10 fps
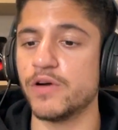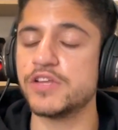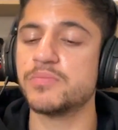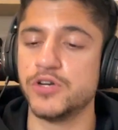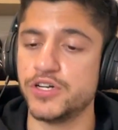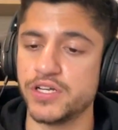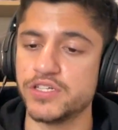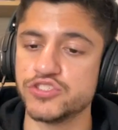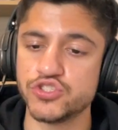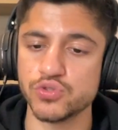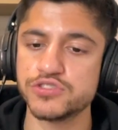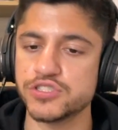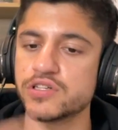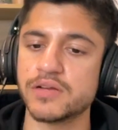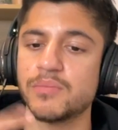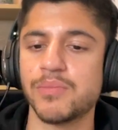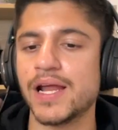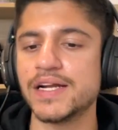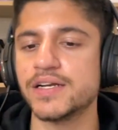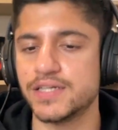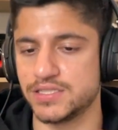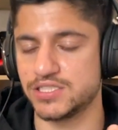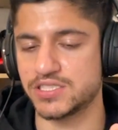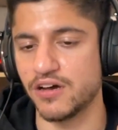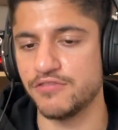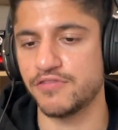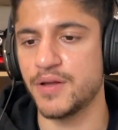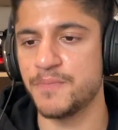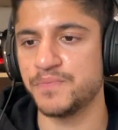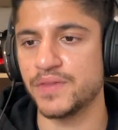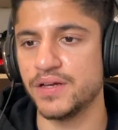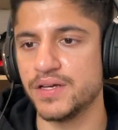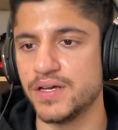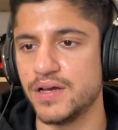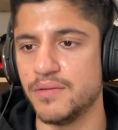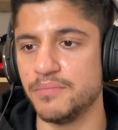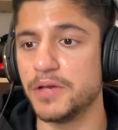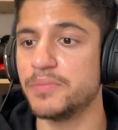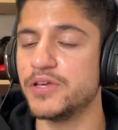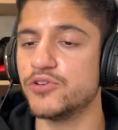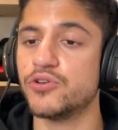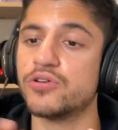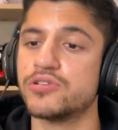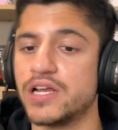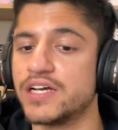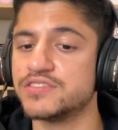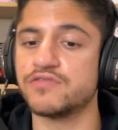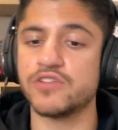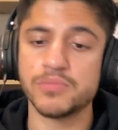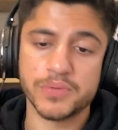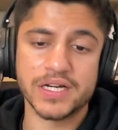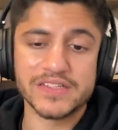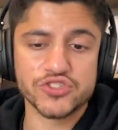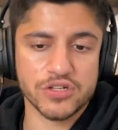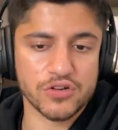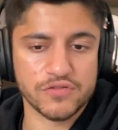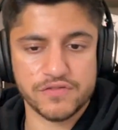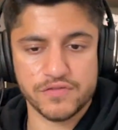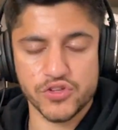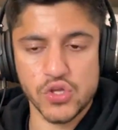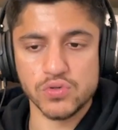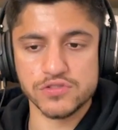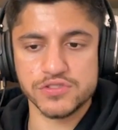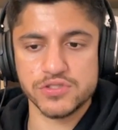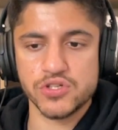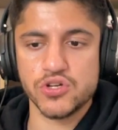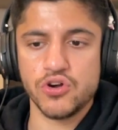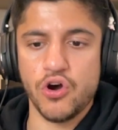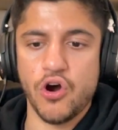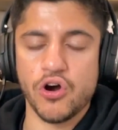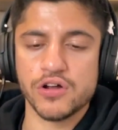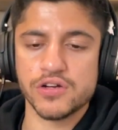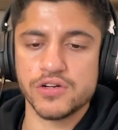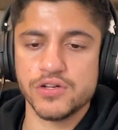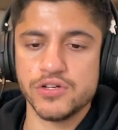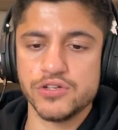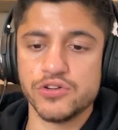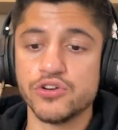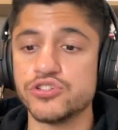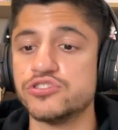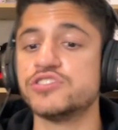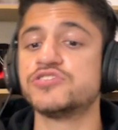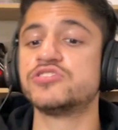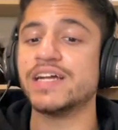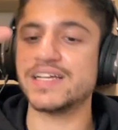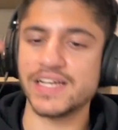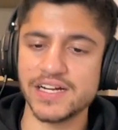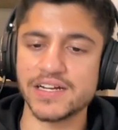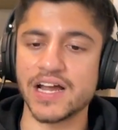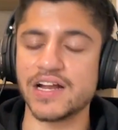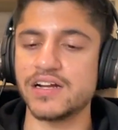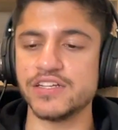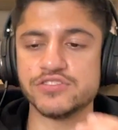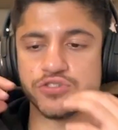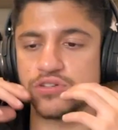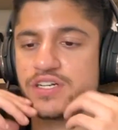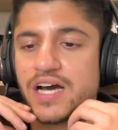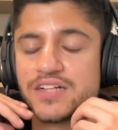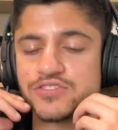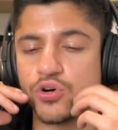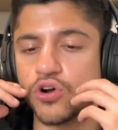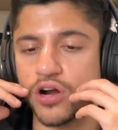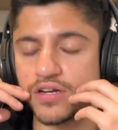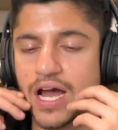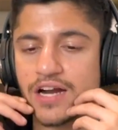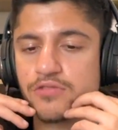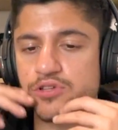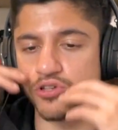But when you put it in a juicer and blend it and stuff, maybe you don't realize the full potential of those, or you're just drinking it directly, so it has no contact